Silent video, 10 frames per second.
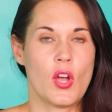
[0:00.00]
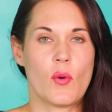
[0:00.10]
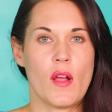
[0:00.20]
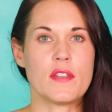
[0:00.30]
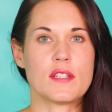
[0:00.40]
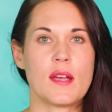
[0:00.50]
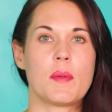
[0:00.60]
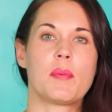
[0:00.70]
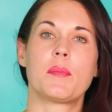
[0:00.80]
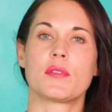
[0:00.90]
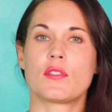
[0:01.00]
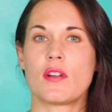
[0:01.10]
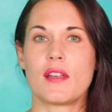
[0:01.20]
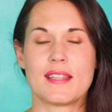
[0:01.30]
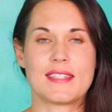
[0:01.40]
Around the time that people
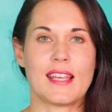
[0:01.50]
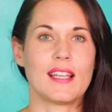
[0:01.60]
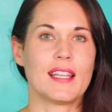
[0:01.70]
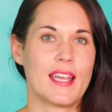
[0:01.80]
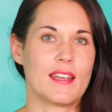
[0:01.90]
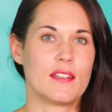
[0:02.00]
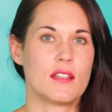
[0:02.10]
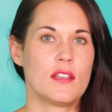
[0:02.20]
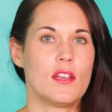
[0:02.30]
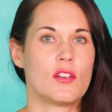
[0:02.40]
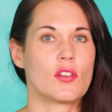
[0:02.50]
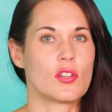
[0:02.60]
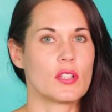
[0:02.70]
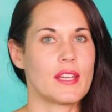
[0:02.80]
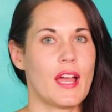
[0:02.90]
started to settle land in
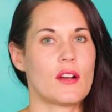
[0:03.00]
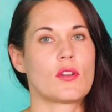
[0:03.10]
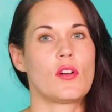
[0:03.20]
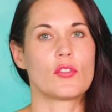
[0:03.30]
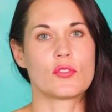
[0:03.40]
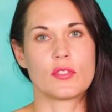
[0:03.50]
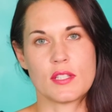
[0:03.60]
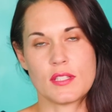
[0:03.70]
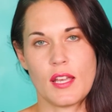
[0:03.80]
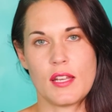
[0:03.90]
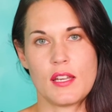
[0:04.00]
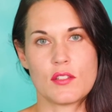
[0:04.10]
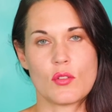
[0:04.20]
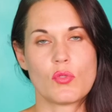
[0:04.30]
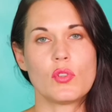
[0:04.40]
early agricultural
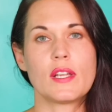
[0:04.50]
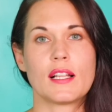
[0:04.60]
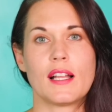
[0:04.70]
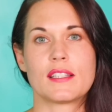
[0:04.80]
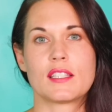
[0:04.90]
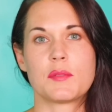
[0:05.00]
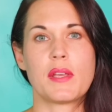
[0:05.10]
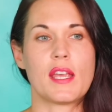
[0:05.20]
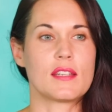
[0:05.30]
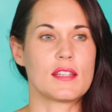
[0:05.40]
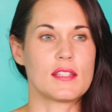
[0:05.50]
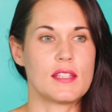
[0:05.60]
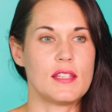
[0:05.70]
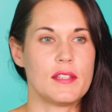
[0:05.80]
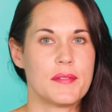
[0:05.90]
societies, the ruling classes began to
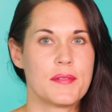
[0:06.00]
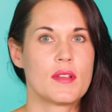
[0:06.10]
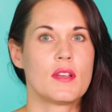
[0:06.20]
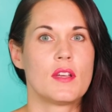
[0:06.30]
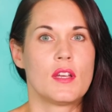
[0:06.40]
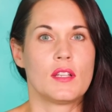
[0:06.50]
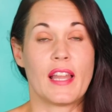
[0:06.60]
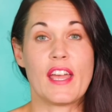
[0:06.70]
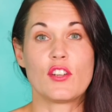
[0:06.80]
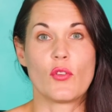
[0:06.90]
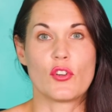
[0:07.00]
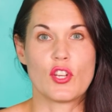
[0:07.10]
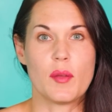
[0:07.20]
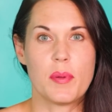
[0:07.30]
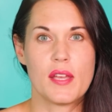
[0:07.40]
see land
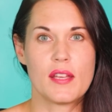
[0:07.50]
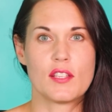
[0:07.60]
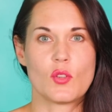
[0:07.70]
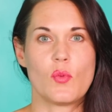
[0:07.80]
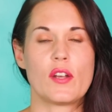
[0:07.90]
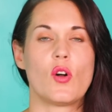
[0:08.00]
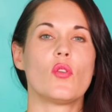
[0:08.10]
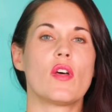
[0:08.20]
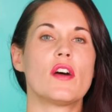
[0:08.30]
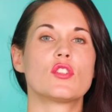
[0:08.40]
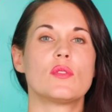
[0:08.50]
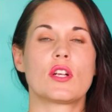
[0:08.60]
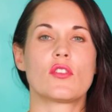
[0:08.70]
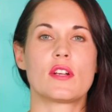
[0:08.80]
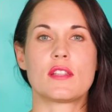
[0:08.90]
ownership as a way to hold on to and
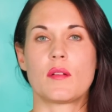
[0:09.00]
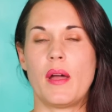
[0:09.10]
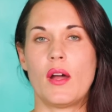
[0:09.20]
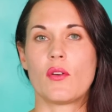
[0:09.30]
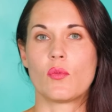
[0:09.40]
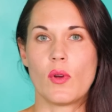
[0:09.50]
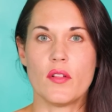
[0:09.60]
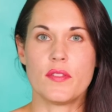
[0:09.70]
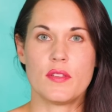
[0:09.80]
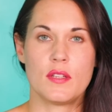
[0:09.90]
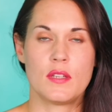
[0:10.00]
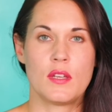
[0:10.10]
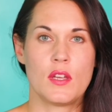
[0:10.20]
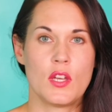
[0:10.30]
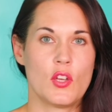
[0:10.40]
increase their power and wealth.
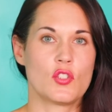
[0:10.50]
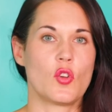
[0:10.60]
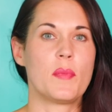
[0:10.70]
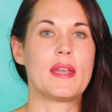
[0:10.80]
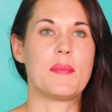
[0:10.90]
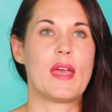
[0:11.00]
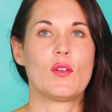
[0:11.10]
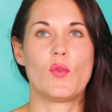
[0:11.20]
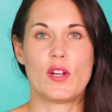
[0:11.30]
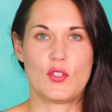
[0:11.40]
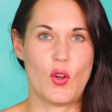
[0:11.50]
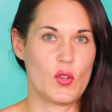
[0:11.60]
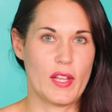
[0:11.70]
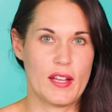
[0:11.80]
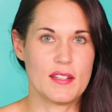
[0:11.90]
So many men wanted to
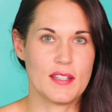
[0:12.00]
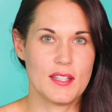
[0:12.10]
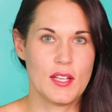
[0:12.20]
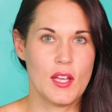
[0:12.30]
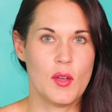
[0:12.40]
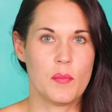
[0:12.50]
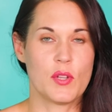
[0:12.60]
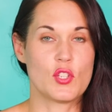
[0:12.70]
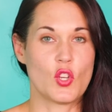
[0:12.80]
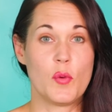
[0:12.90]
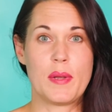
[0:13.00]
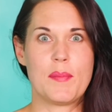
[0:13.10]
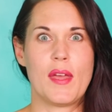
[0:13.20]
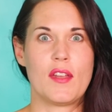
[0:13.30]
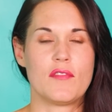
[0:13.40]
own land, but so many
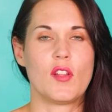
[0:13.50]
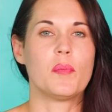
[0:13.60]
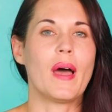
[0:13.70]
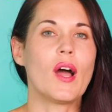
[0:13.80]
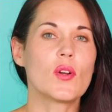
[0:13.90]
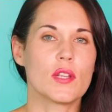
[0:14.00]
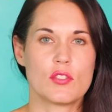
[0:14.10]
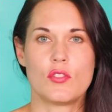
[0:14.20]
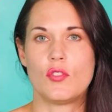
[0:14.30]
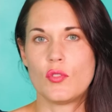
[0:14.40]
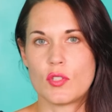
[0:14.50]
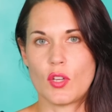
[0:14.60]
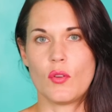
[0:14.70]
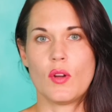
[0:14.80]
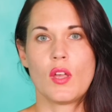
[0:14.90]
men felt powerless to do
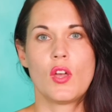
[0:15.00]
so.